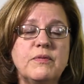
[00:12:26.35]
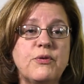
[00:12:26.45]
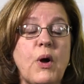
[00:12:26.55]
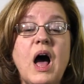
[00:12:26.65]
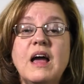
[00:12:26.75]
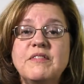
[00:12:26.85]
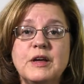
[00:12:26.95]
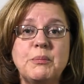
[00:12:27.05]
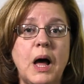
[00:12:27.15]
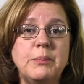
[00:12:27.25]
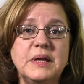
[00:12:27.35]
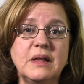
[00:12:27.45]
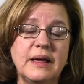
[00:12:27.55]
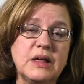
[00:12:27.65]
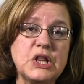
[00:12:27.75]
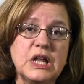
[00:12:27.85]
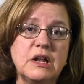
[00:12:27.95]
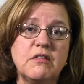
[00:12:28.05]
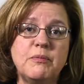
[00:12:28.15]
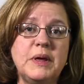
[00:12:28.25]
thriving population
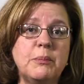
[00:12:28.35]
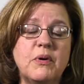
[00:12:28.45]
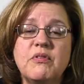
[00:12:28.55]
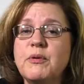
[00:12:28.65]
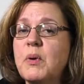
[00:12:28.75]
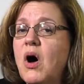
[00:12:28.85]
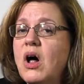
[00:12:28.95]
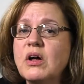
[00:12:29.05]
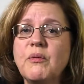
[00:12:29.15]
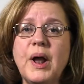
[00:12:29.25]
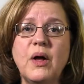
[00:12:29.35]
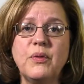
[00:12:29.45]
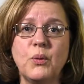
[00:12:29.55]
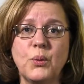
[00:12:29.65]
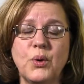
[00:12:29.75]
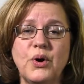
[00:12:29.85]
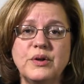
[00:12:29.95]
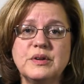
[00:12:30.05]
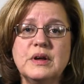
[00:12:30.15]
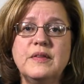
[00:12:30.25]
of people from all around the
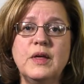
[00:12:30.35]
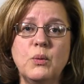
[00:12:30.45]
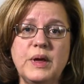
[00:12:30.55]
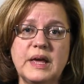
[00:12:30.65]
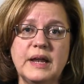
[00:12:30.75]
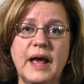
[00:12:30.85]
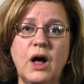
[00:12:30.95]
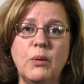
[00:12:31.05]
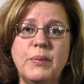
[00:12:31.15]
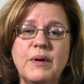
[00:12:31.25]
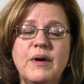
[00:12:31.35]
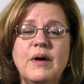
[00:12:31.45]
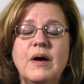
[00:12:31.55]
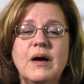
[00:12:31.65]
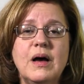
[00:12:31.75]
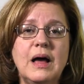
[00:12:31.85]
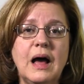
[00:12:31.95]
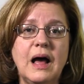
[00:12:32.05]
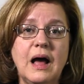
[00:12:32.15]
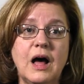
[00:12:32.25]
world that we can help
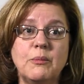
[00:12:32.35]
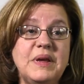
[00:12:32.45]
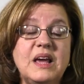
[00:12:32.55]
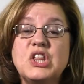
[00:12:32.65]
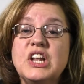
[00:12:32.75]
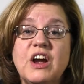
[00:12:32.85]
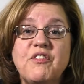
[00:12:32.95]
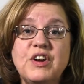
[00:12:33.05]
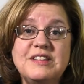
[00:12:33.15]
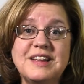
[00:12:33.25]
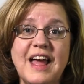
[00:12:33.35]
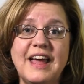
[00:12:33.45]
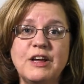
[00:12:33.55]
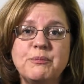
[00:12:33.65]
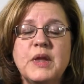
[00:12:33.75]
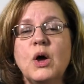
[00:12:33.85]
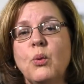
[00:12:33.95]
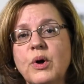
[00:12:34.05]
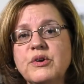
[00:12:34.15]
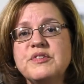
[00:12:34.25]
each and every day.
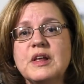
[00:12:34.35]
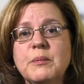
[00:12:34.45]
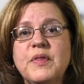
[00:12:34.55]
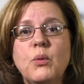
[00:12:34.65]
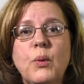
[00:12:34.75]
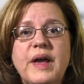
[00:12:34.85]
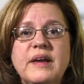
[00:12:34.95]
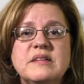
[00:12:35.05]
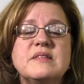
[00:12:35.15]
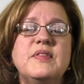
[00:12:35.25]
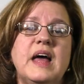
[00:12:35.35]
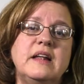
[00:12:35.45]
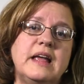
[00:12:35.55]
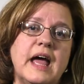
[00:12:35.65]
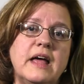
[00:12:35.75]
What are some of the ways that